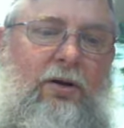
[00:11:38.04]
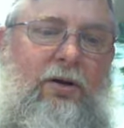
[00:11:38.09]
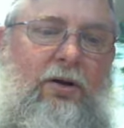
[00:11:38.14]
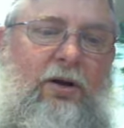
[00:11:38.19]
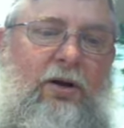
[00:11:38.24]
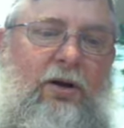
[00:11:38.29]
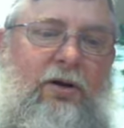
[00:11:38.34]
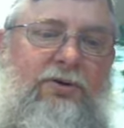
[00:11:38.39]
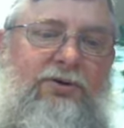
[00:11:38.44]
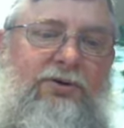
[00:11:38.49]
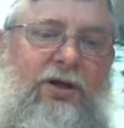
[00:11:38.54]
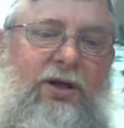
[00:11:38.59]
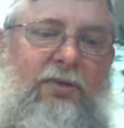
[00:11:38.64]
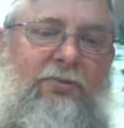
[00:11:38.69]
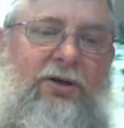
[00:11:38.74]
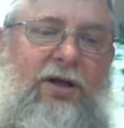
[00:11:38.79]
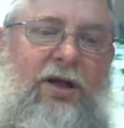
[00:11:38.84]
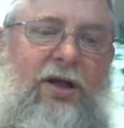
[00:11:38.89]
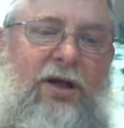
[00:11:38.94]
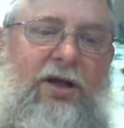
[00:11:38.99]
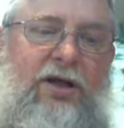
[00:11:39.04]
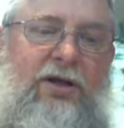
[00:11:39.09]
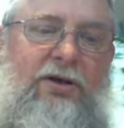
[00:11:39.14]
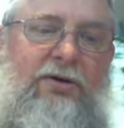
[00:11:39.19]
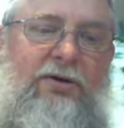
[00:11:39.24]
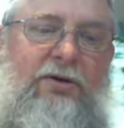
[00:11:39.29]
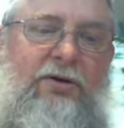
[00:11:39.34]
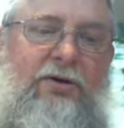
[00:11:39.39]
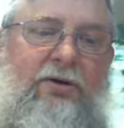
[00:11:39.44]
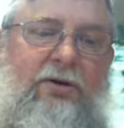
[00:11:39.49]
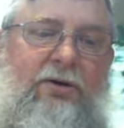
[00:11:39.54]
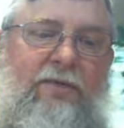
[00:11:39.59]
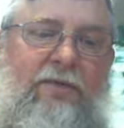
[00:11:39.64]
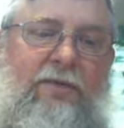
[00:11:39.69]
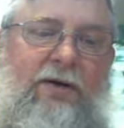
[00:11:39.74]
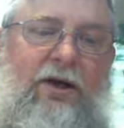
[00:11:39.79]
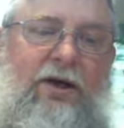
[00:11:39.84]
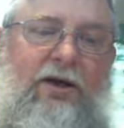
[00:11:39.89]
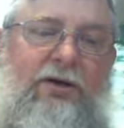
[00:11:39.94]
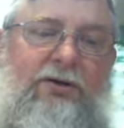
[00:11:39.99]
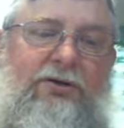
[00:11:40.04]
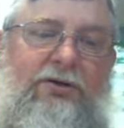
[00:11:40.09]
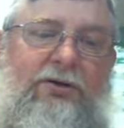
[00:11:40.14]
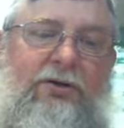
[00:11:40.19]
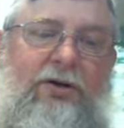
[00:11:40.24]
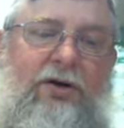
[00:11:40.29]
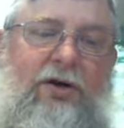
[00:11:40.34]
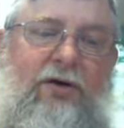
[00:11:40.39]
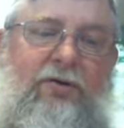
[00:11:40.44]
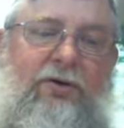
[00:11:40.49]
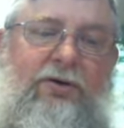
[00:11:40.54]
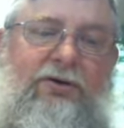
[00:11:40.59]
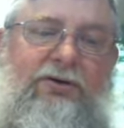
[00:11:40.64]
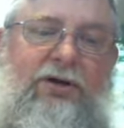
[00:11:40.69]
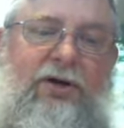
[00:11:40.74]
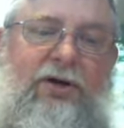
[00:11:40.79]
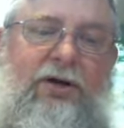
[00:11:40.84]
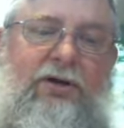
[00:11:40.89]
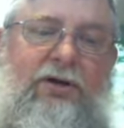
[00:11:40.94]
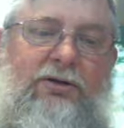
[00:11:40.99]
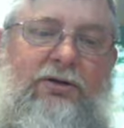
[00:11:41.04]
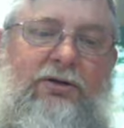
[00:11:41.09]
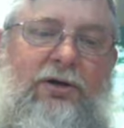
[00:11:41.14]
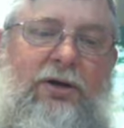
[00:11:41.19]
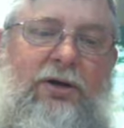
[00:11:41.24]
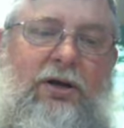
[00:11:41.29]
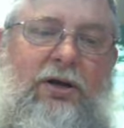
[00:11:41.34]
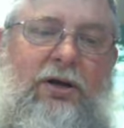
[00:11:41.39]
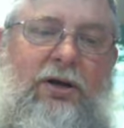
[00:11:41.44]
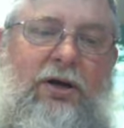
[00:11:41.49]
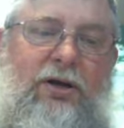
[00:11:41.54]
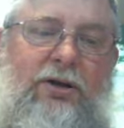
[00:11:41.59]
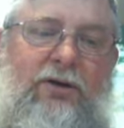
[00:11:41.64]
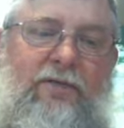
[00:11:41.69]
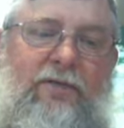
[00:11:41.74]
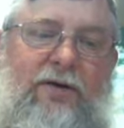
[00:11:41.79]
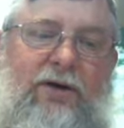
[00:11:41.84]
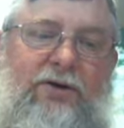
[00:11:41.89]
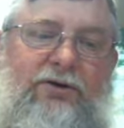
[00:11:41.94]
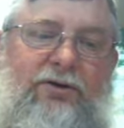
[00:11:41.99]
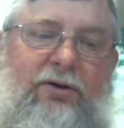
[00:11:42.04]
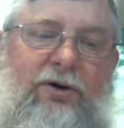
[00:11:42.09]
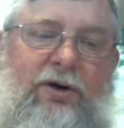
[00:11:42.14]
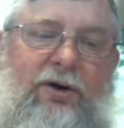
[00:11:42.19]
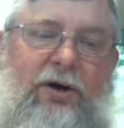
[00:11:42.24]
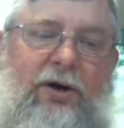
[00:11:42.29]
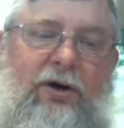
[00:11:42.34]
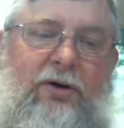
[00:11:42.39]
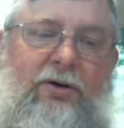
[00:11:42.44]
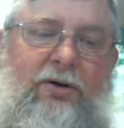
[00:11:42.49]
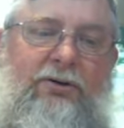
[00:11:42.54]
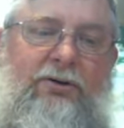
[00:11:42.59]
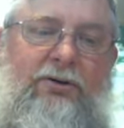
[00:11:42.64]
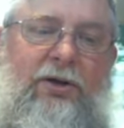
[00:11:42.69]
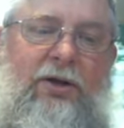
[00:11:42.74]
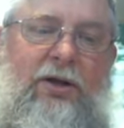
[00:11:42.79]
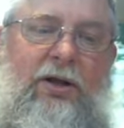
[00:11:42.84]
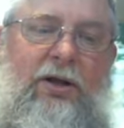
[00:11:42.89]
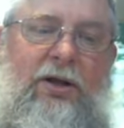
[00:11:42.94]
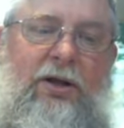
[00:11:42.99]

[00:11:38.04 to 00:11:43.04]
cause them to eat the flesh of their sons and the flesh of their daughters,